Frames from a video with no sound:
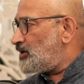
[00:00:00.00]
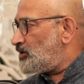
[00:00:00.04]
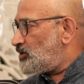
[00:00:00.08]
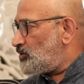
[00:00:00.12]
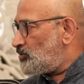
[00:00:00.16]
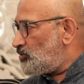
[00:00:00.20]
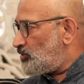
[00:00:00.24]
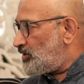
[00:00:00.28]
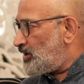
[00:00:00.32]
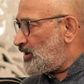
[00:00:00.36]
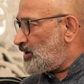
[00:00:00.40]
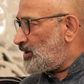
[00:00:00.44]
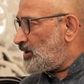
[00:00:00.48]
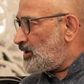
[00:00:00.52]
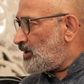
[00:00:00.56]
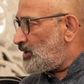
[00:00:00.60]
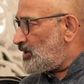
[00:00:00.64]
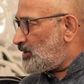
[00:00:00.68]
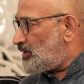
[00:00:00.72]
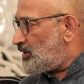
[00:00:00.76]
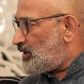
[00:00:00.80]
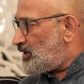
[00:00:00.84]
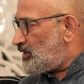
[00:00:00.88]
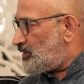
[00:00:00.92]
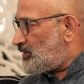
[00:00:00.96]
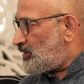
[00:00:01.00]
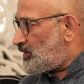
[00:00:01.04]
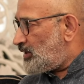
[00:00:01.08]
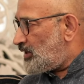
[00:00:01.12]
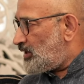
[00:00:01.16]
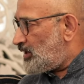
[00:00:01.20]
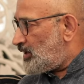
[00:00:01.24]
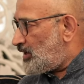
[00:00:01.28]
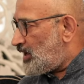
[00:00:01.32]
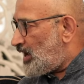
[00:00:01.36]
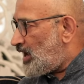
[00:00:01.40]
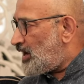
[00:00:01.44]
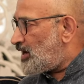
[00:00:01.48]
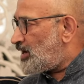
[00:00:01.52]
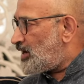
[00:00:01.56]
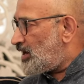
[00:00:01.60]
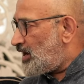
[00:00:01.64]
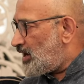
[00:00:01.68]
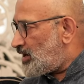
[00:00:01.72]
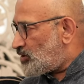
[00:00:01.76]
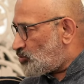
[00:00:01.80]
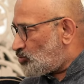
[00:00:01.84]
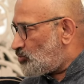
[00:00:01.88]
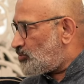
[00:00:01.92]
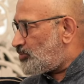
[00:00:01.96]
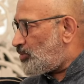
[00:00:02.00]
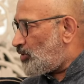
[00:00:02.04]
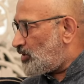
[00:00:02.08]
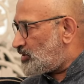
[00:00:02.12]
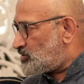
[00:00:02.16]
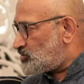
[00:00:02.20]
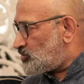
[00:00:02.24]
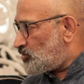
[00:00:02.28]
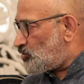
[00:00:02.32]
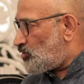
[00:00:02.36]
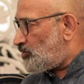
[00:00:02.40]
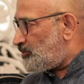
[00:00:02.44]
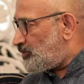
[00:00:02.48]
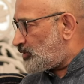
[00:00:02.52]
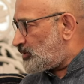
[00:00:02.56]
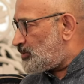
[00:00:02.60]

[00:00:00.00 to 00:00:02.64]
during the NDA 2.0,